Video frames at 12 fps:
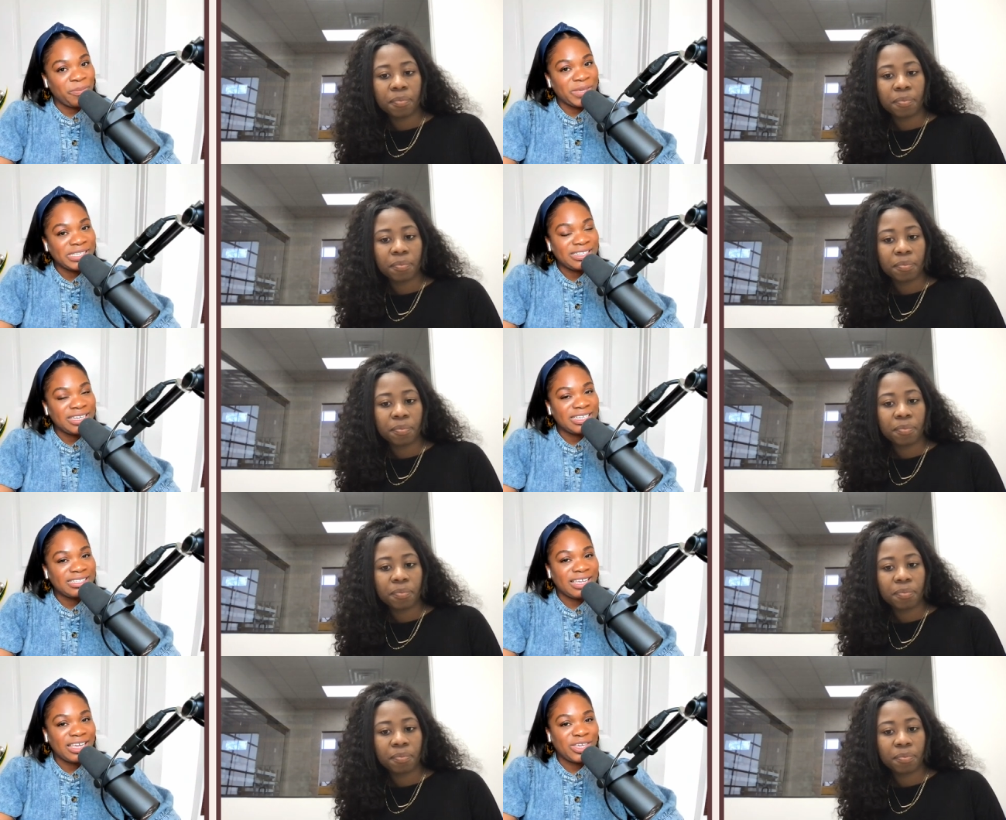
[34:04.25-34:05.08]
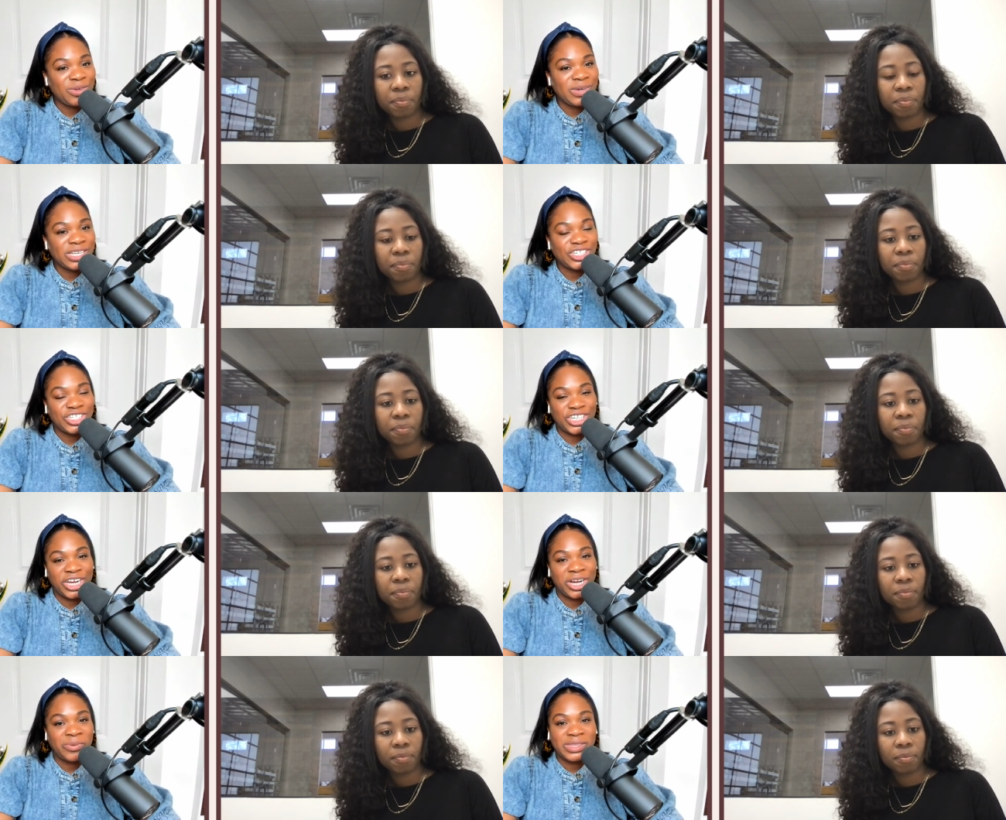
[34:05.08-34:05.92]
Speaker 1: business that you can
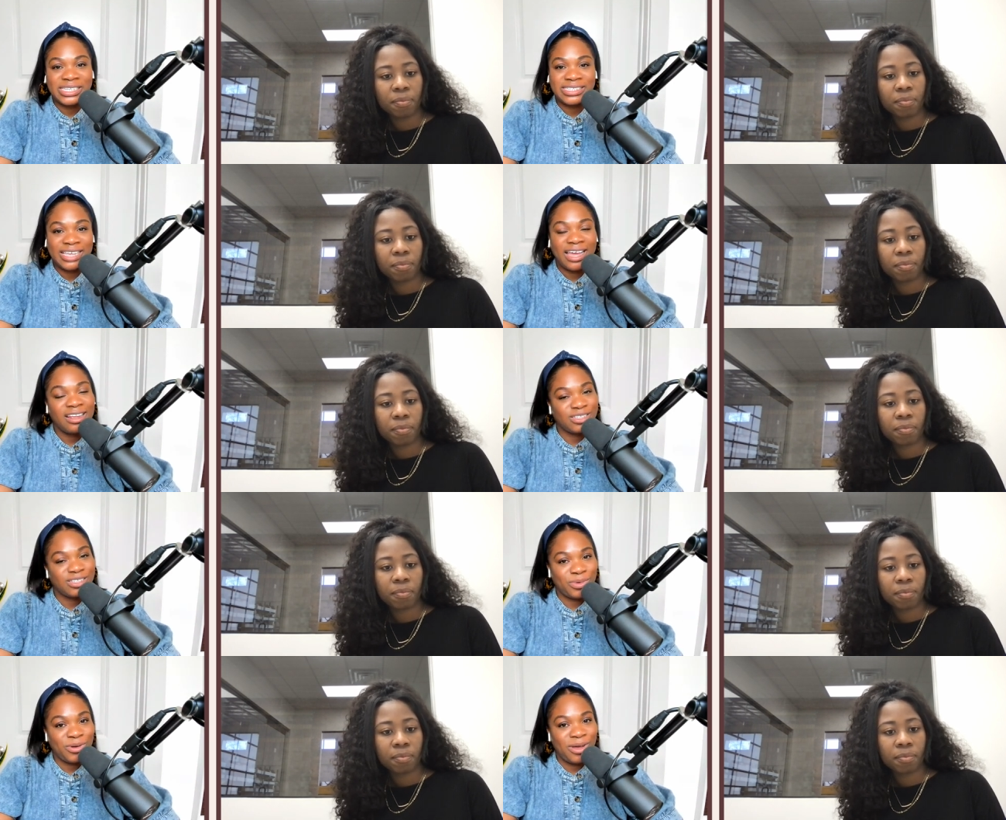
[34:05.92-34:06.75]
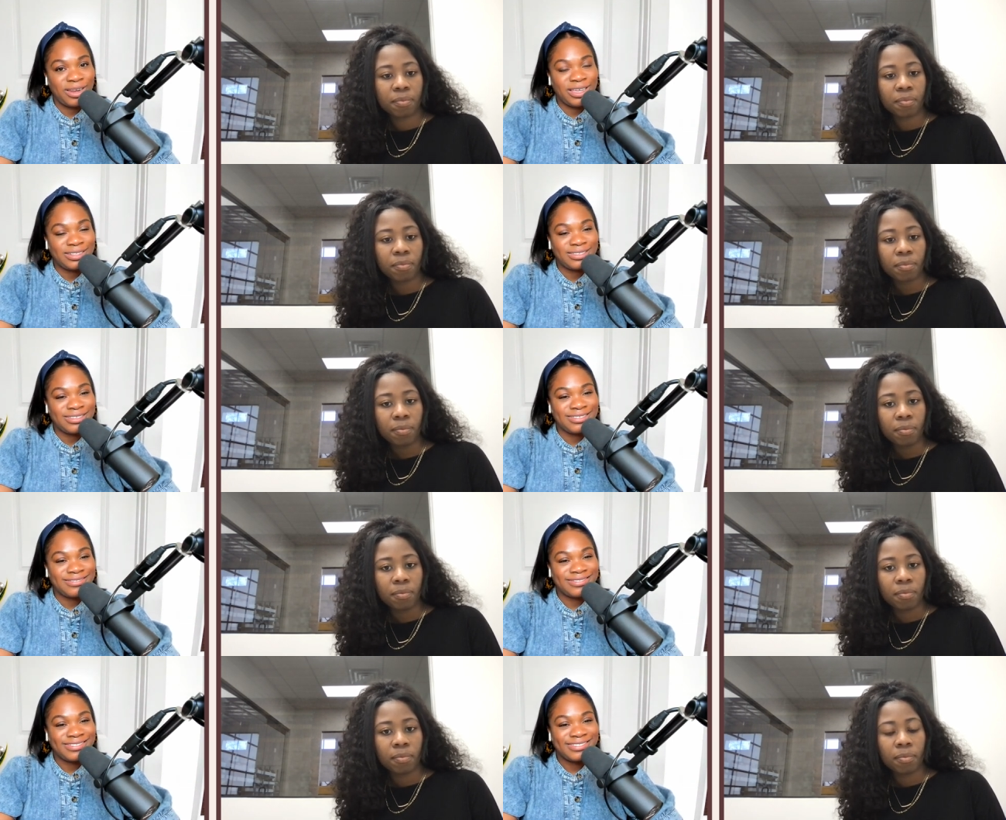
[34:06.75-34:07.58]
share with the Side Hustle Pro audience?
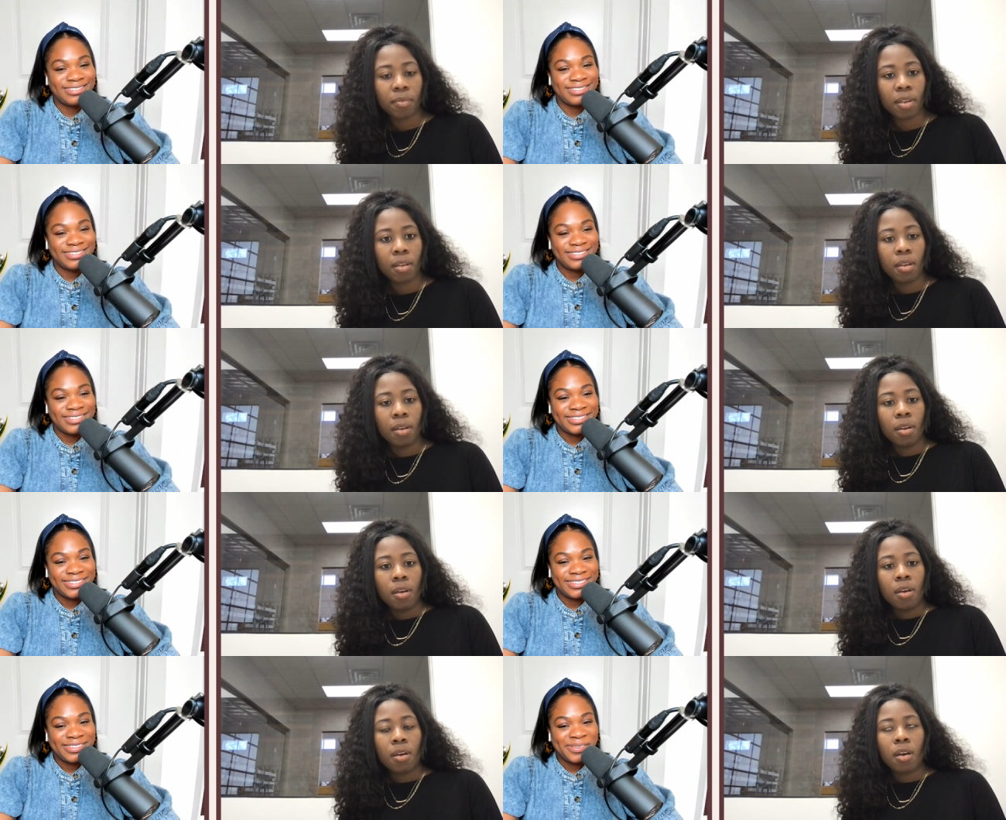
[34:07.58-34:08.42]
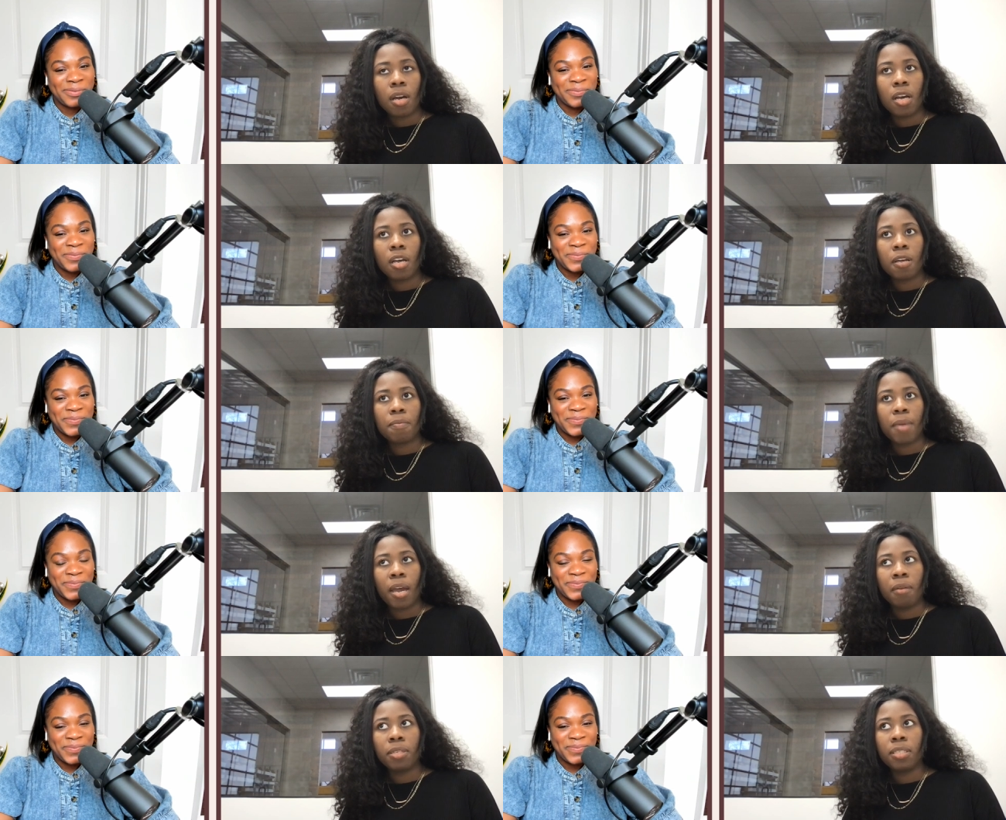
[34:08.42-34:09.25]
Um,
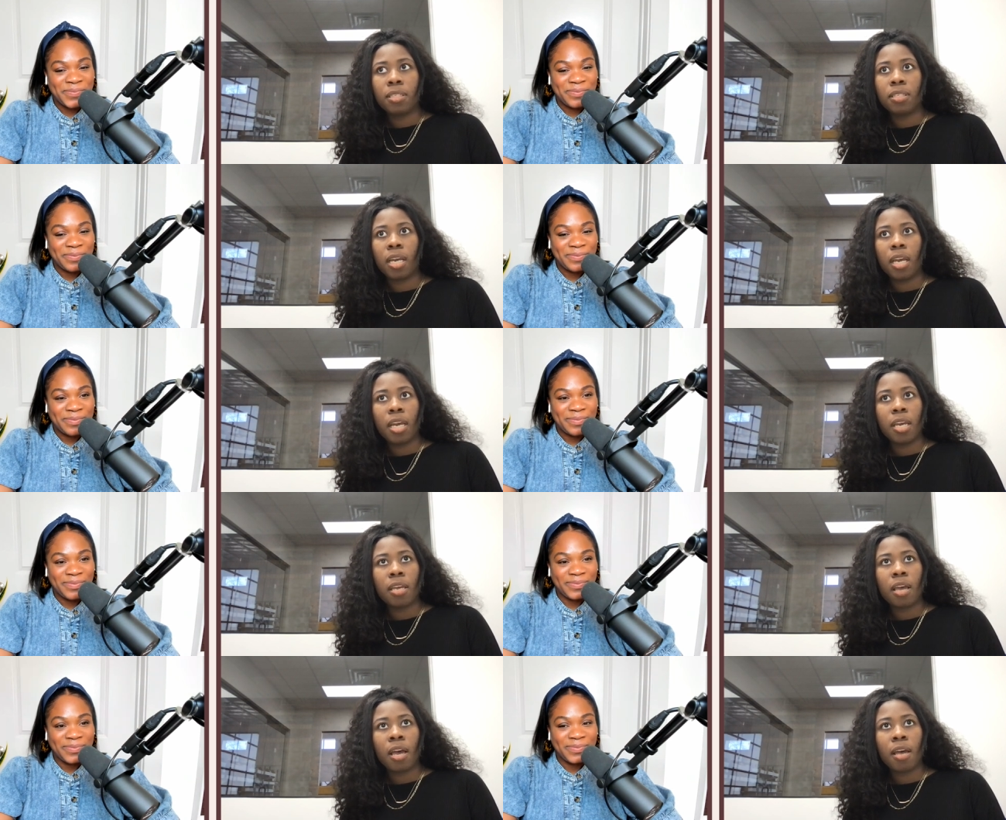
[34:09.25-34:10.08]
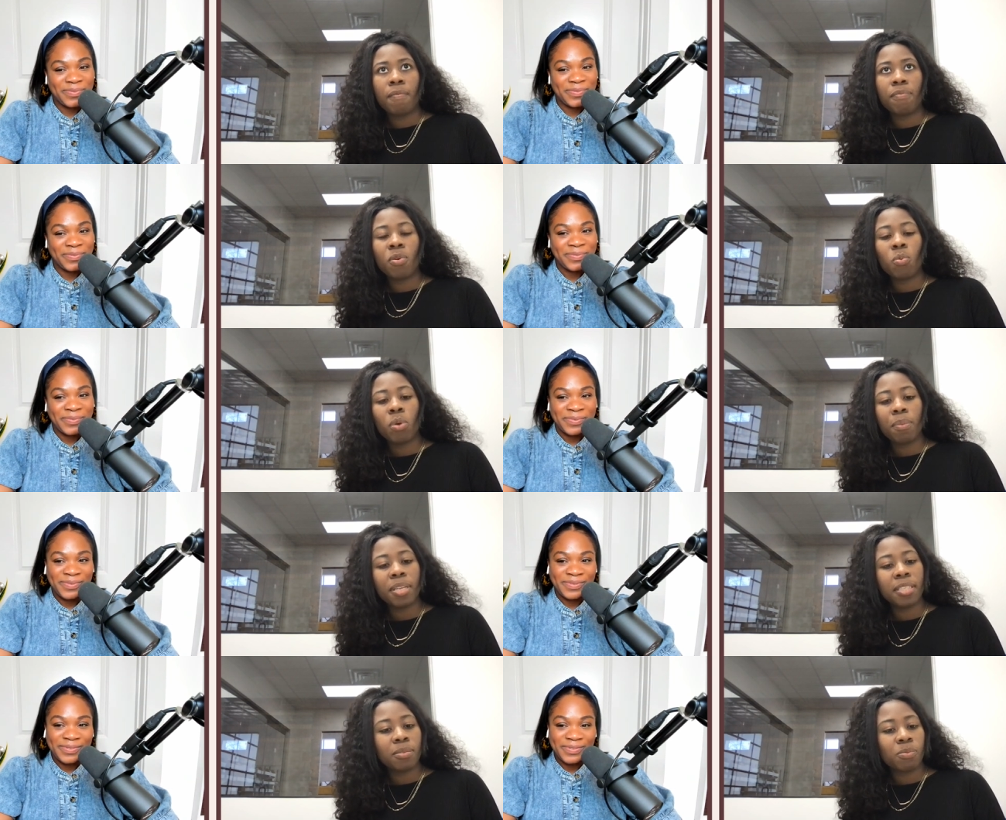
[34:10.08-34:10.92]
I would say uh,
Speaker 2: the
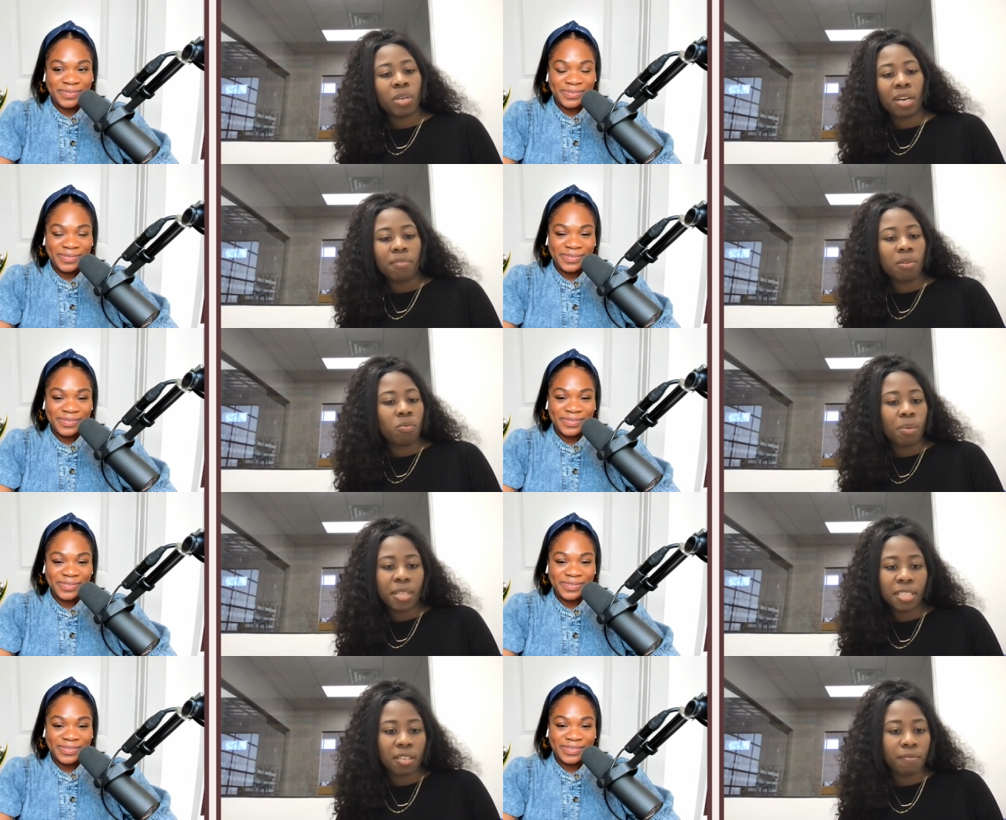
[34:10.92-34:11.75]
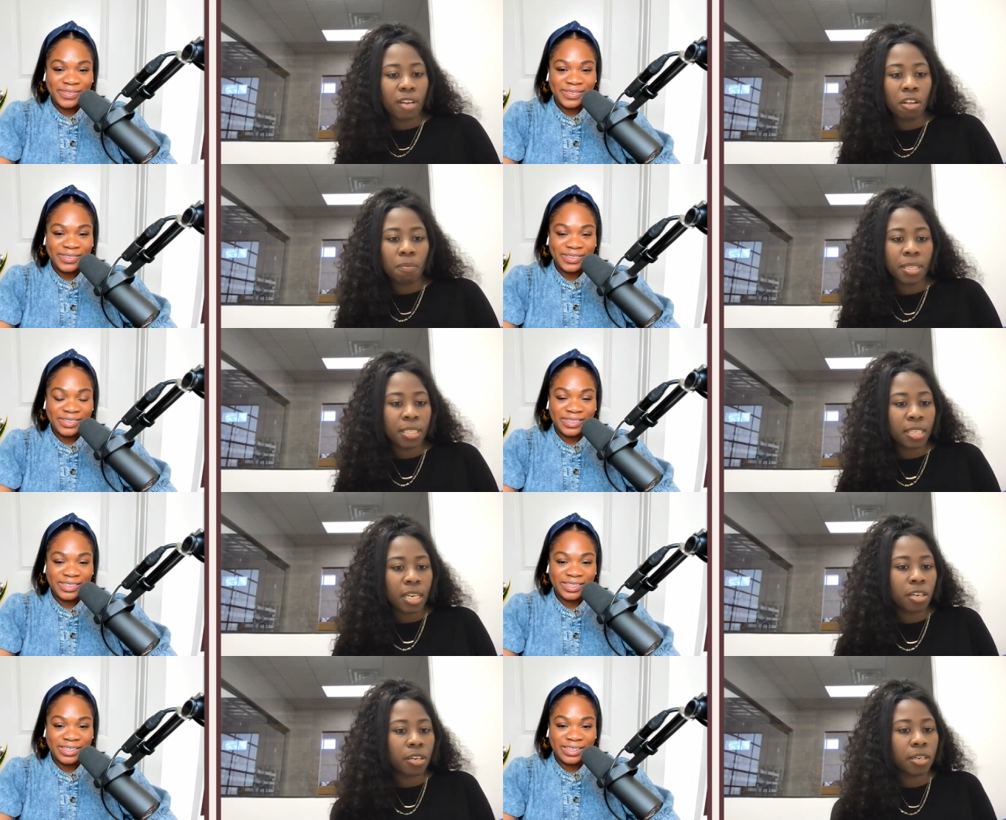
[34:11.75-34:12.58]
women's, whatever women's development
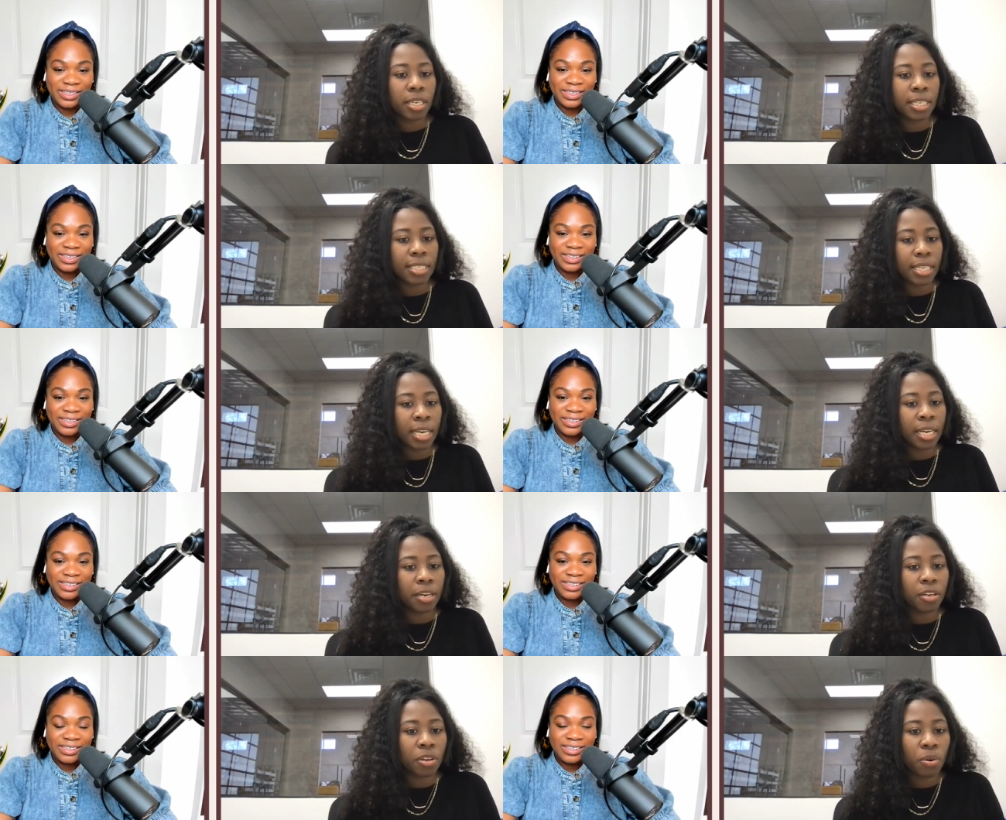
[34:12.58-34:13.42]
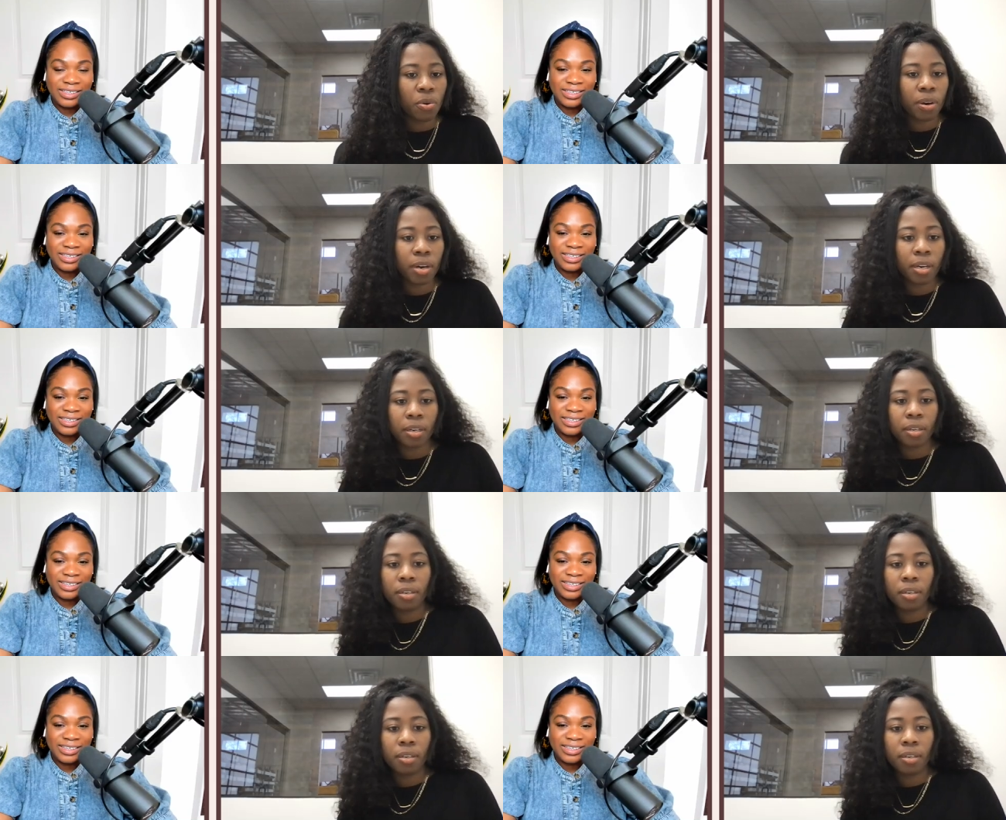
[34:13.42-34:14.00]
center is in your